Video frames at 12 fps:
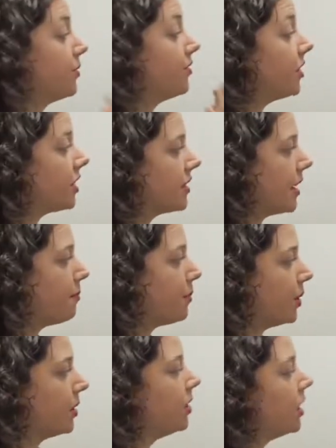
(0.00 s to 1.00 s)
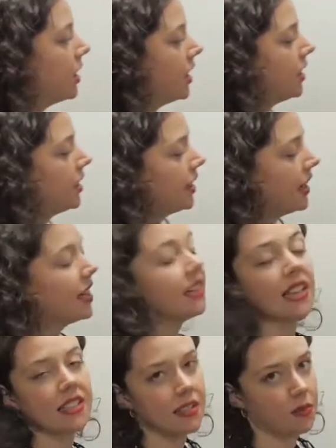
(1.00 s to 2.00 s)
So for example,
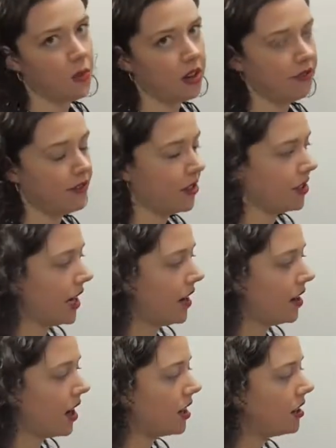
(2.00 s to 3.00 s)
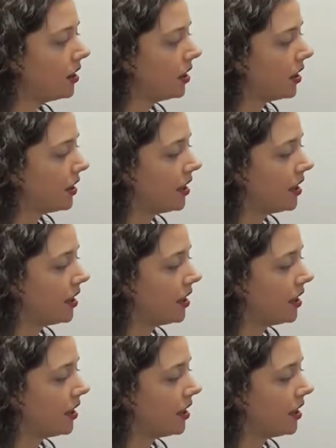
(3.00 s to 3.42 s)
in lesson 1 for Tara,